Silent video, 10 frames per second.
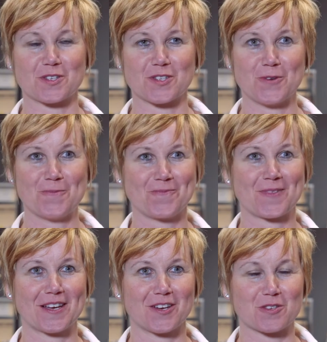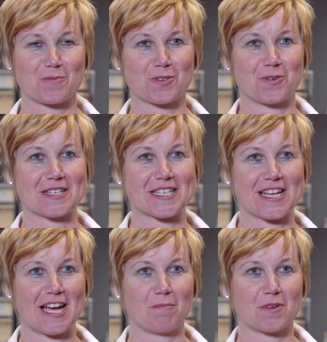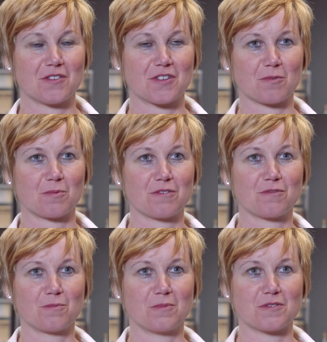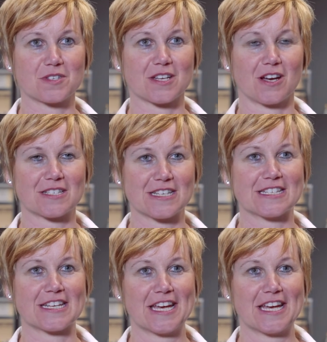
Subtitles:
to do, lots more to understand, but I think we've started